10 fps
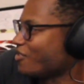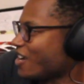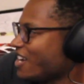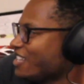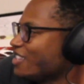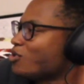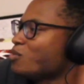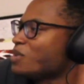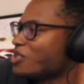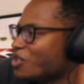right?
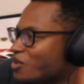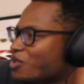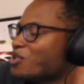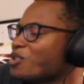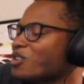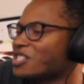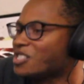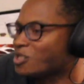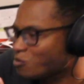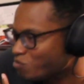Those materials are
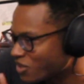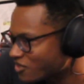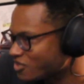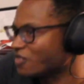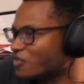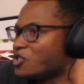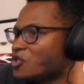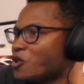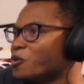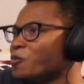expensive.
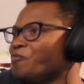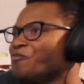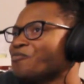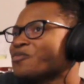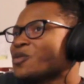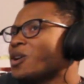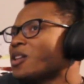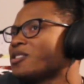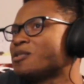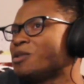So
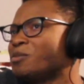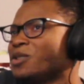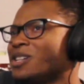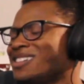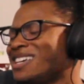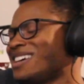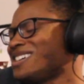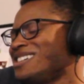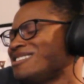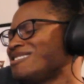while some people are like,
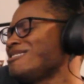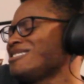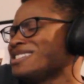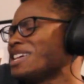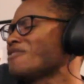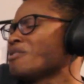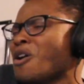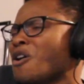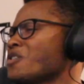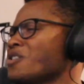yeah, just give them
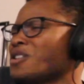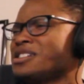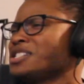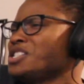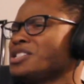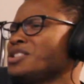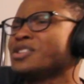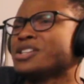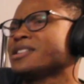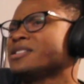over.
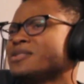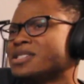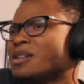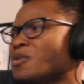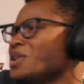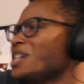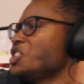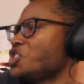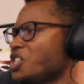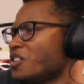You're not using them, or we
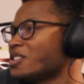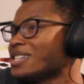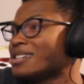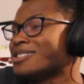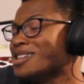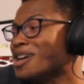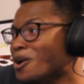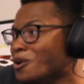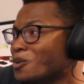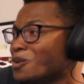can share. It's like,
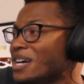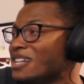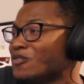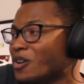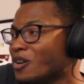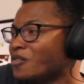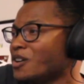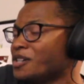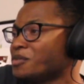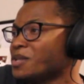no, it's very,
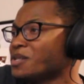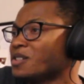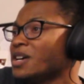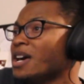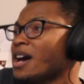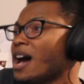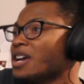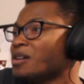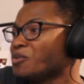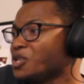very expensive.
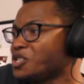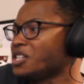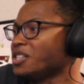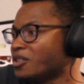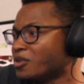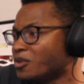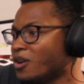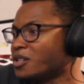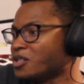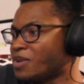I appreciate it later
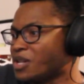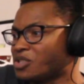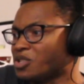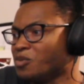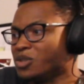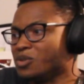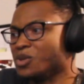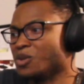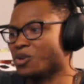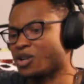on, especially when
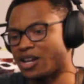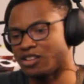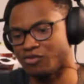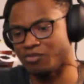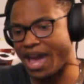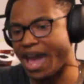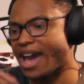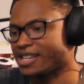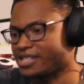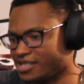we were kind of past